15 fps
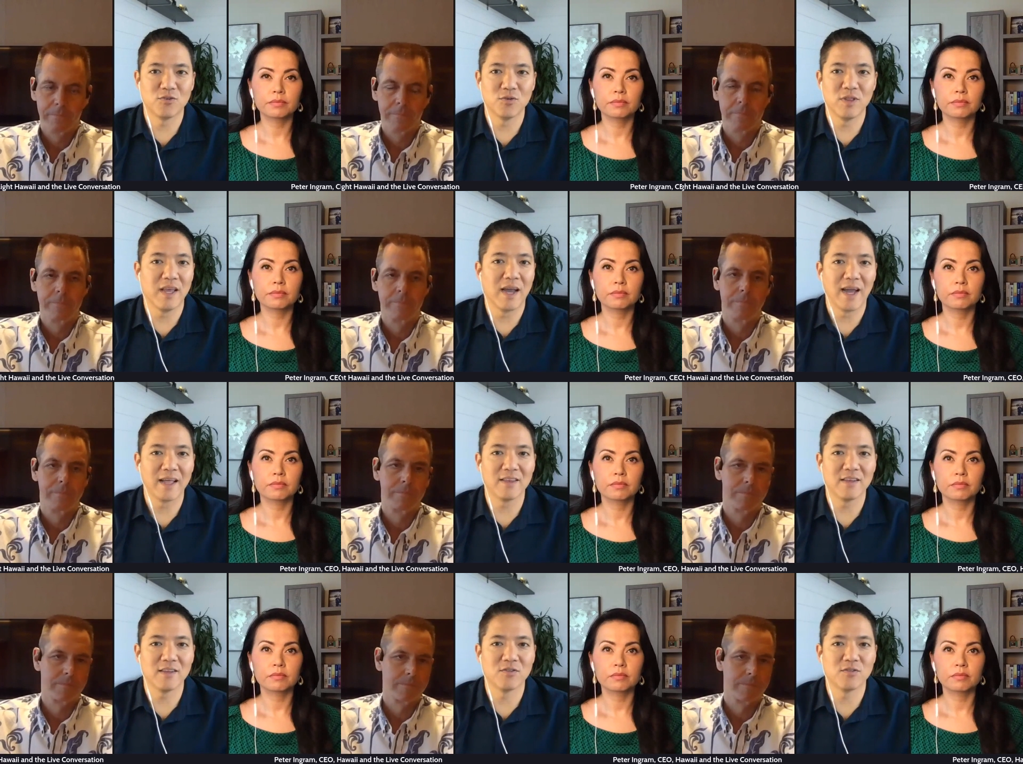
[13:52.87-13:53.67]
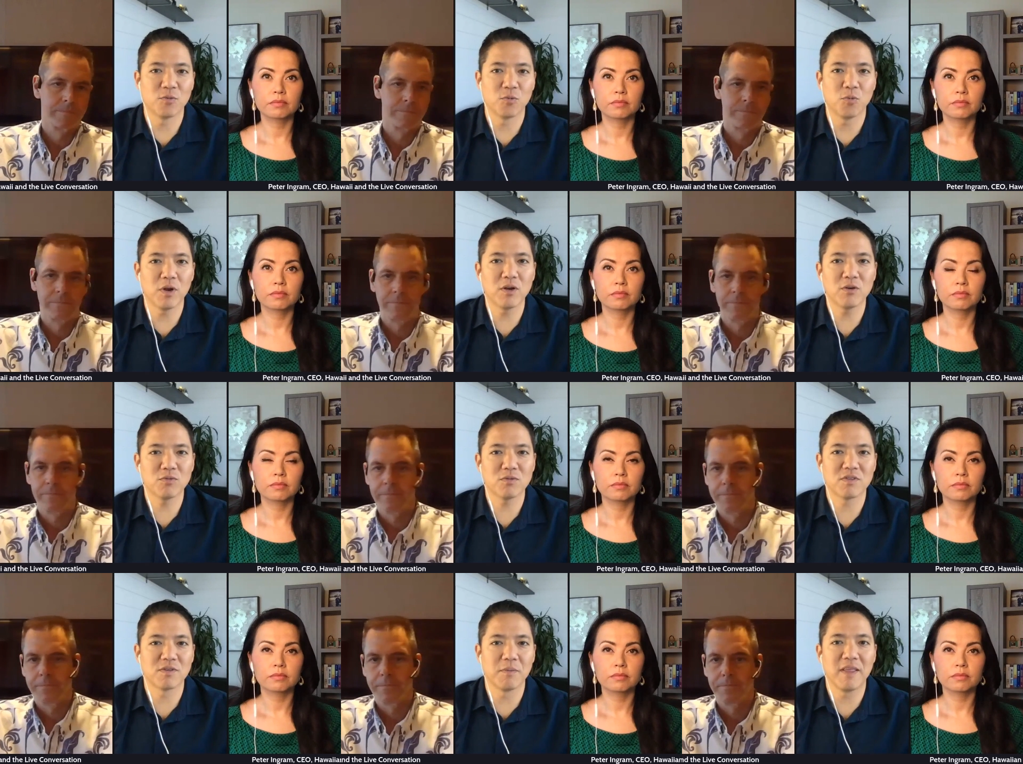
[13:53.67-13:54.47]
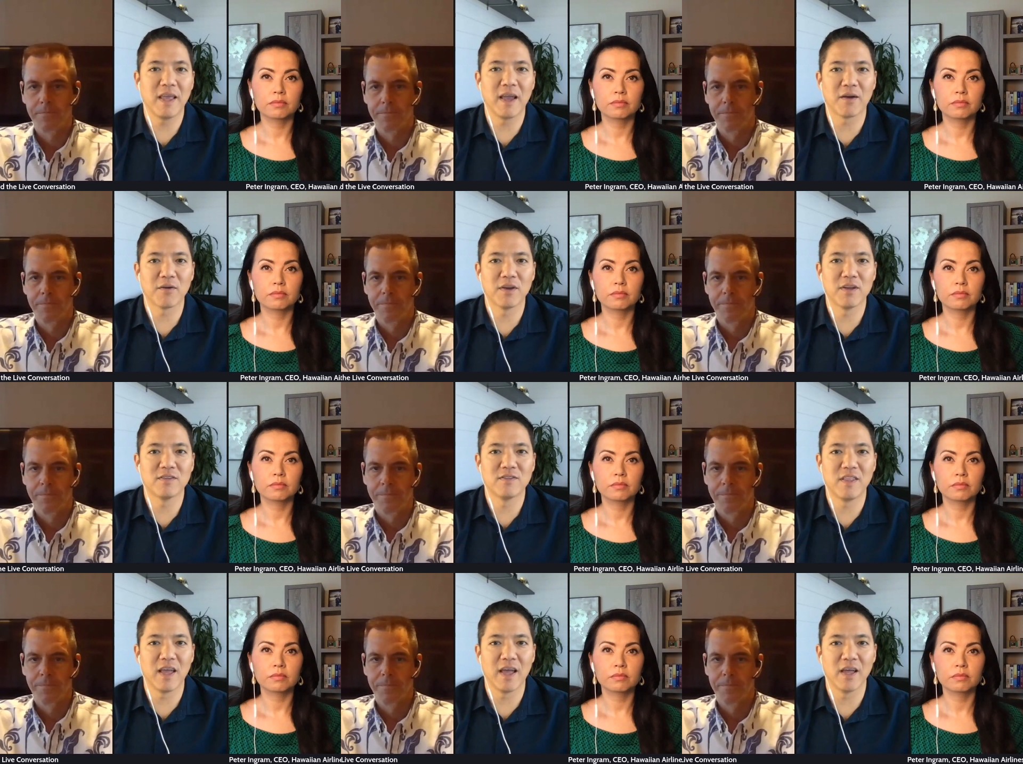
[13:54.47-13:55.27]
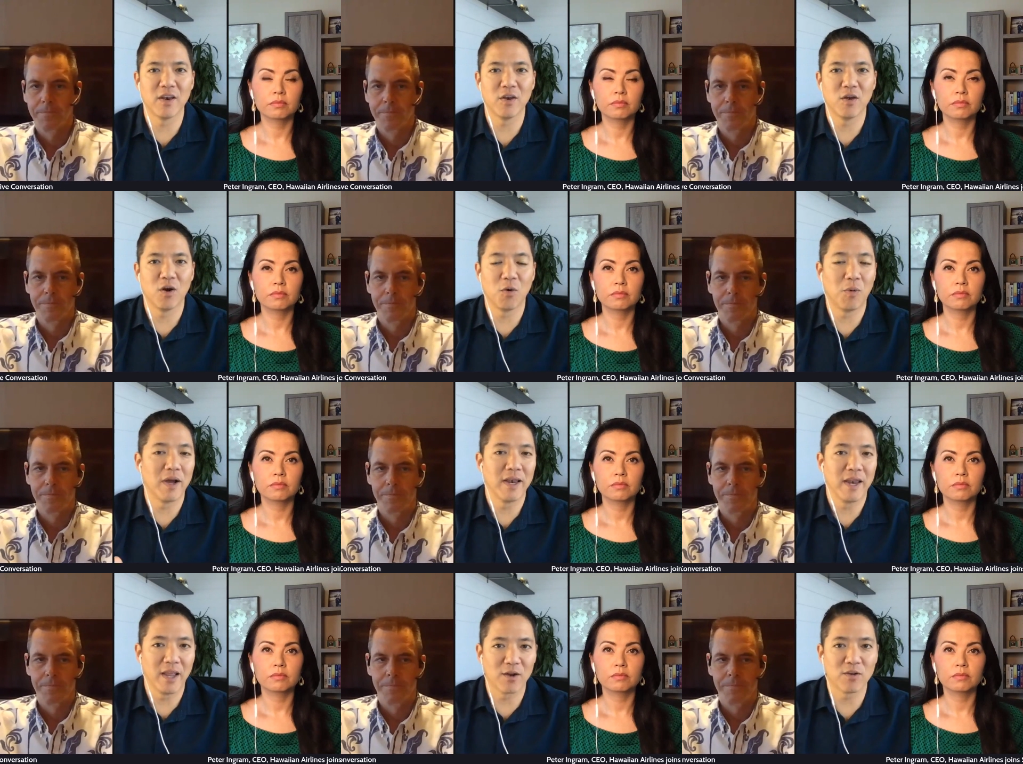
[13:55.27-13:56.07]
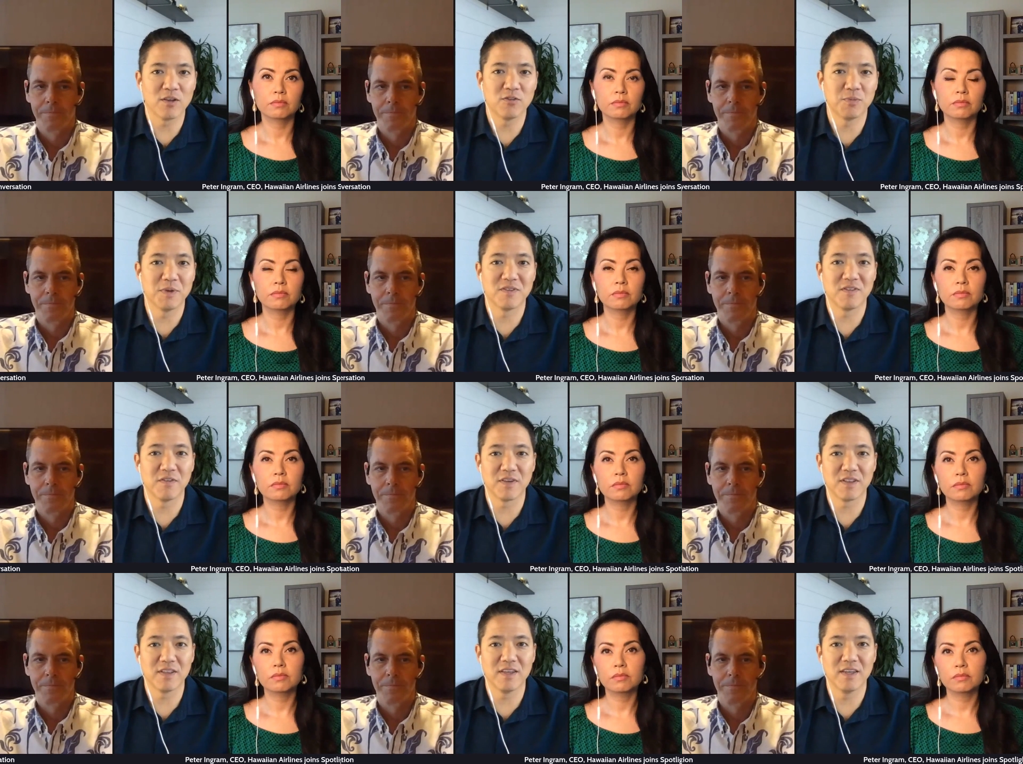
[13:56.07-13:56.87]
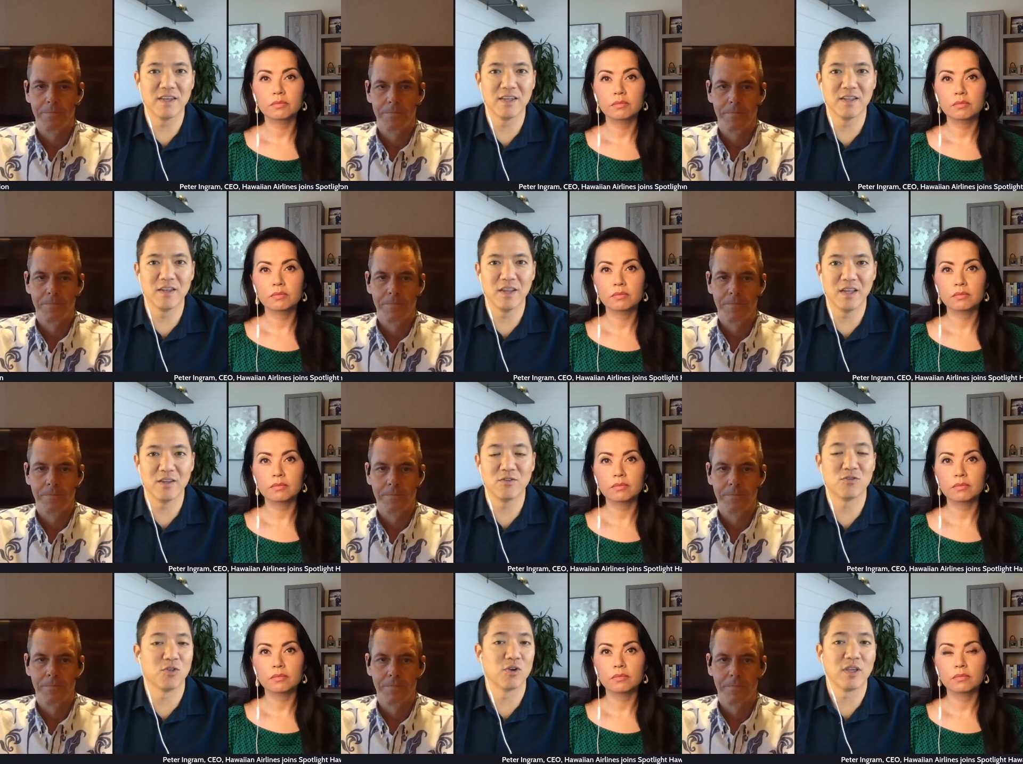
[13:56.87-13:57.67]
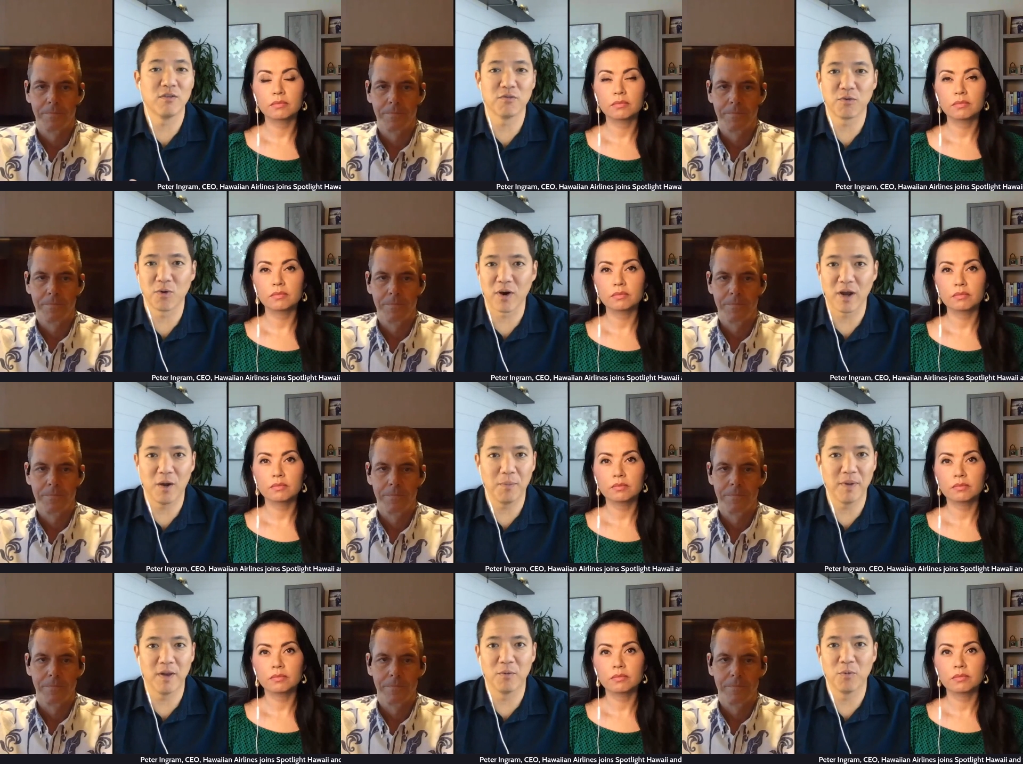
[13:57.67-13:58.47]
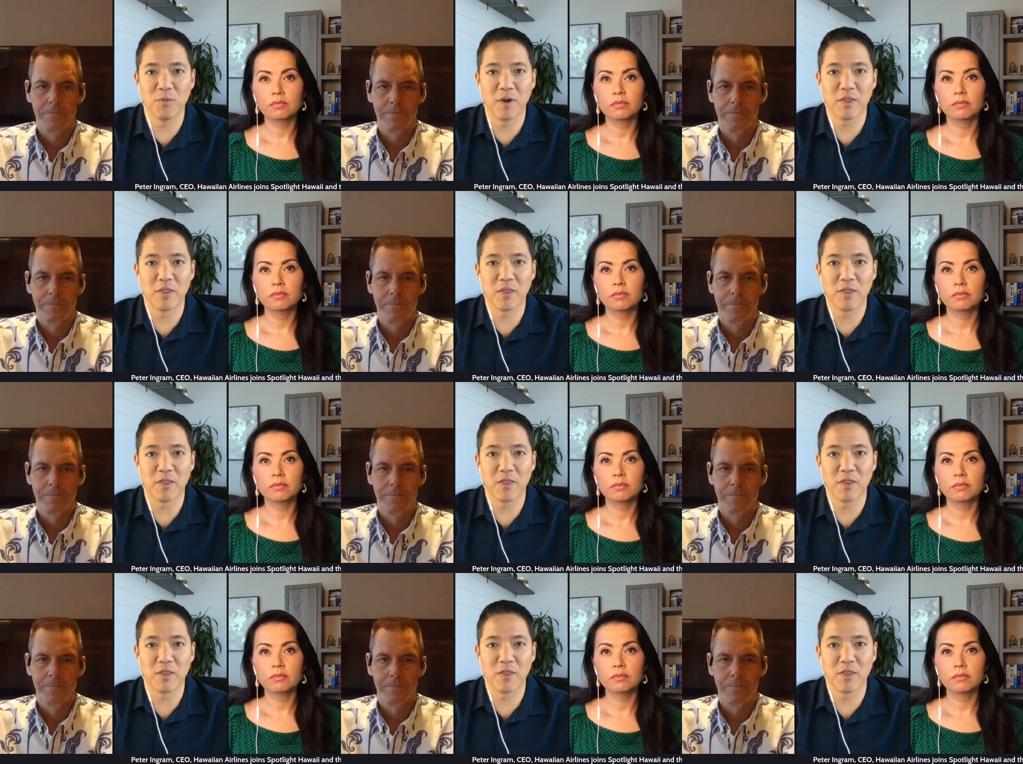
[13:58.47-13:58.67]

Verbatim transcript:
Speaker 1: to the islands, what are some of the areas that Hawaiian Airlines specifically is looking for help in,